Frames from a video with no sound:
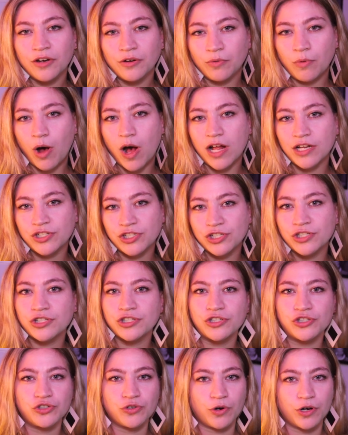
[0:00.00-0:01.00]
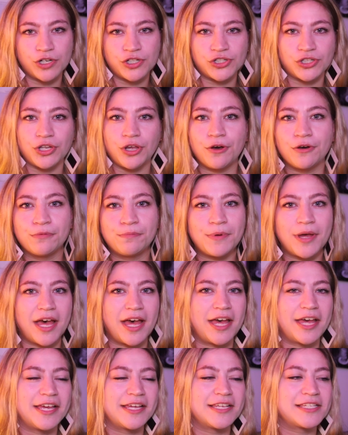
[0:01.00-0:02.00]
watched George
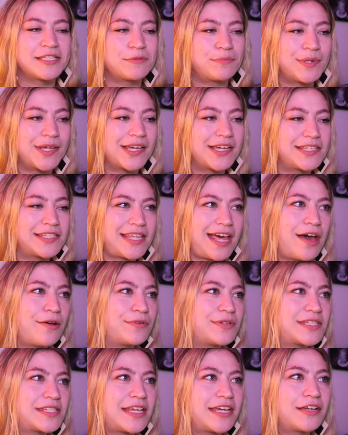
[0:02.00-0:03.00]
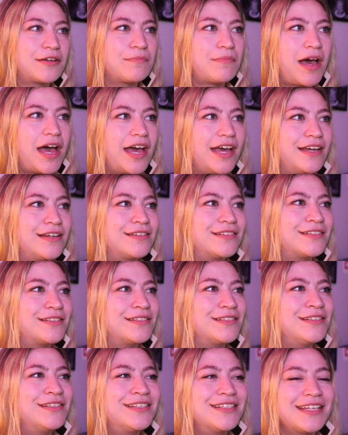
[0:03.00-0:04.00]
Lopez, because that was like my
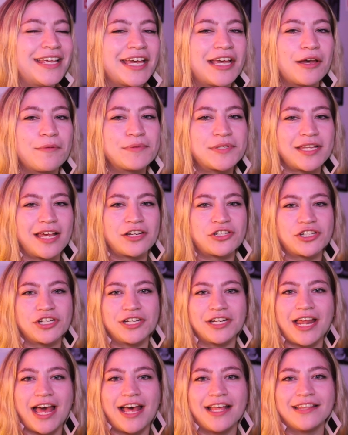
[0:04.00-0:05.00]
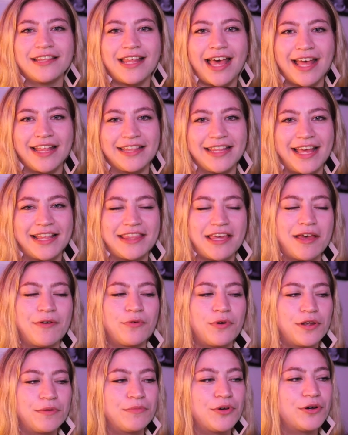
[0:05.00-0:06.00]
like obsession at
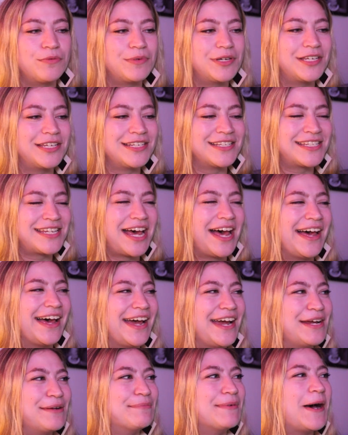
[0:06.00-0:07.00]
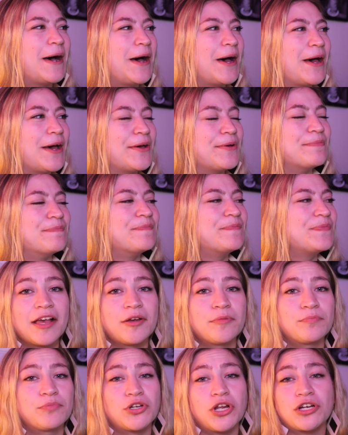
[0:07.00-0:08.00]
that one moment in time.
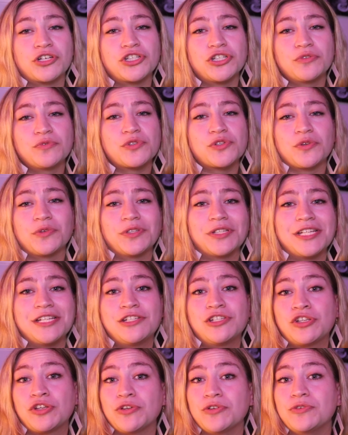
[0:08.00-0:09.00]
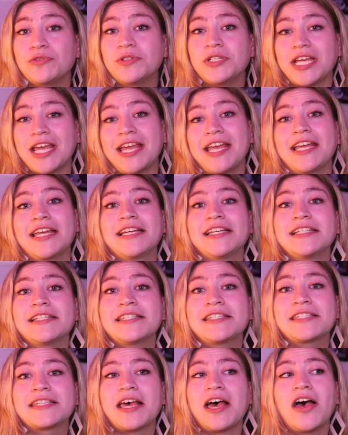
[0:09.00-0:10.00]
Production was only 2
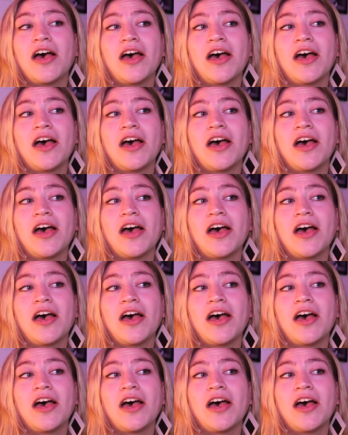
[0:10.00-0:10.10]
days, so